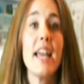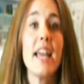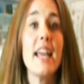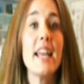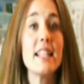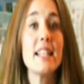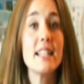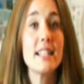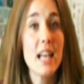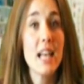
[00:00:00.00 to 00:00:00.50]

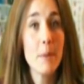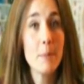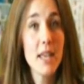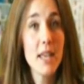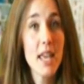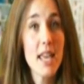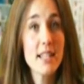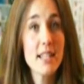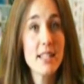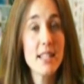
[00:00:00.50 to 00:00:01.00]
In some
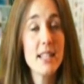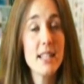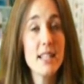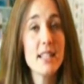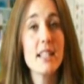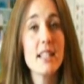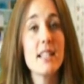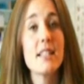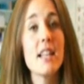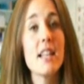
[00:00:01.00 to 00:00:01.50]

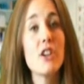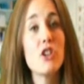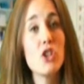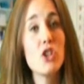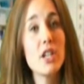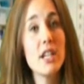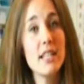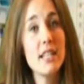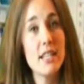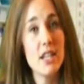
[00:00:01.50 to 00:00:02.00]
cases, such a
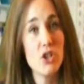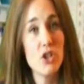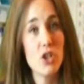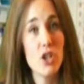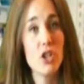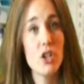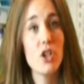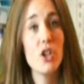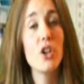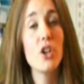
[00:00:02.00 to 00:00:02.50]

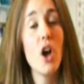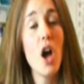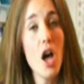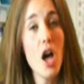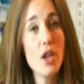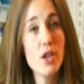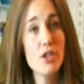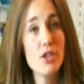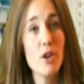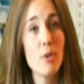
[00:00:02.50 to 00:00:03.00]
condition could
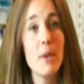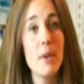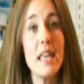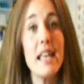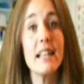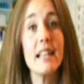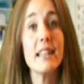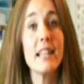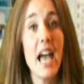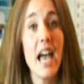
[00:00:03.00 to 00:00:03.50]
also
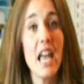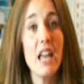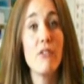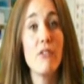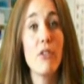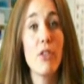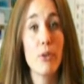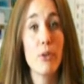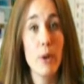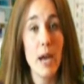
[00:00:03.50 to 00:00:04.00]
be
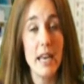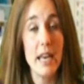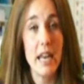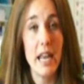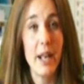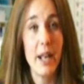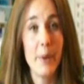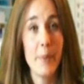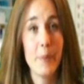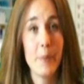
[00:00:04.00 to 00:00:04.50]

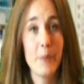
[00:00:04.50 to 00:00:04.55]
life-threatening.